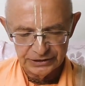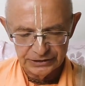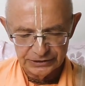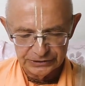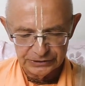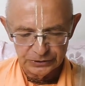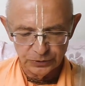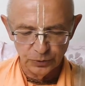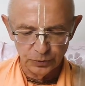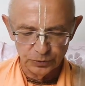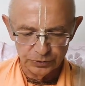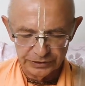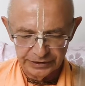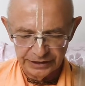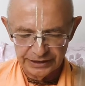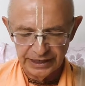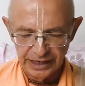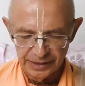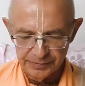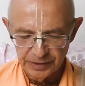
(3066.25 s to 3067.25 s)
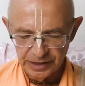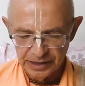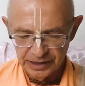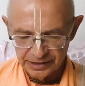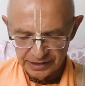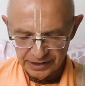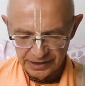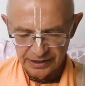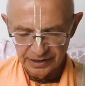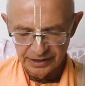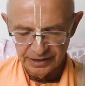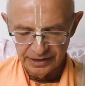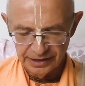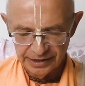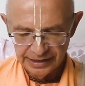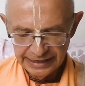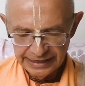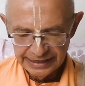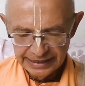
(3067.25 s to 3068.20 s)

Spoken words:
is called niyama-agraha,